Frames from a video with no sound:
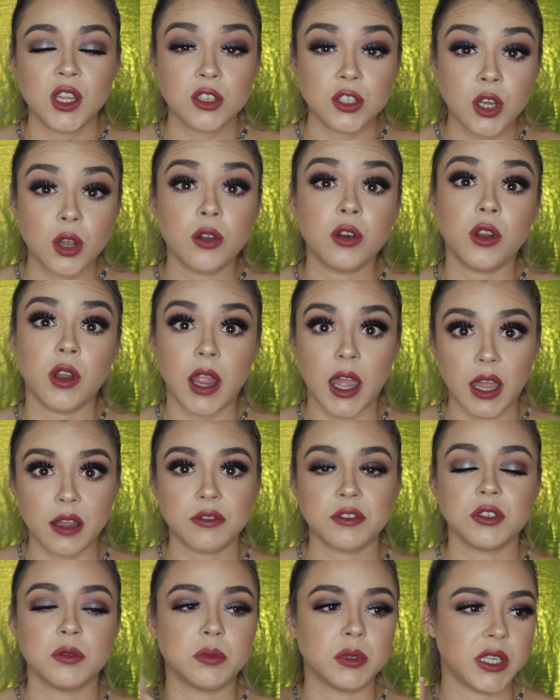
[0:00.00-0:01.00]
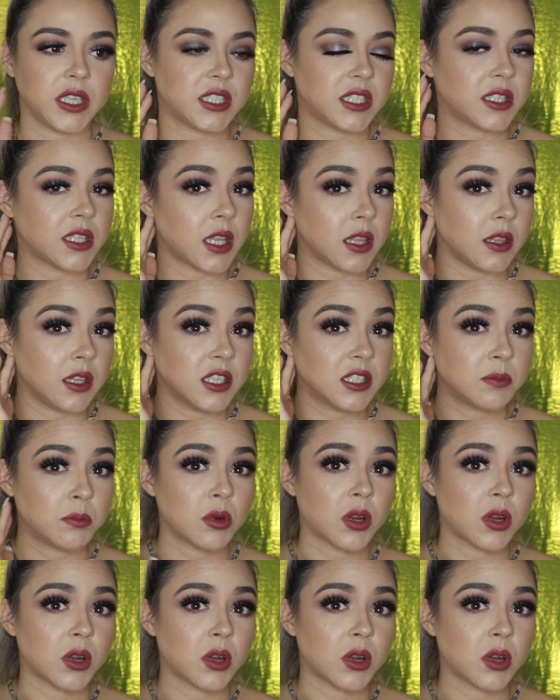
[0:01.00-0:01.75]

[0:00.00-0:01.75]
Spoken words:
toner after bleach. And then this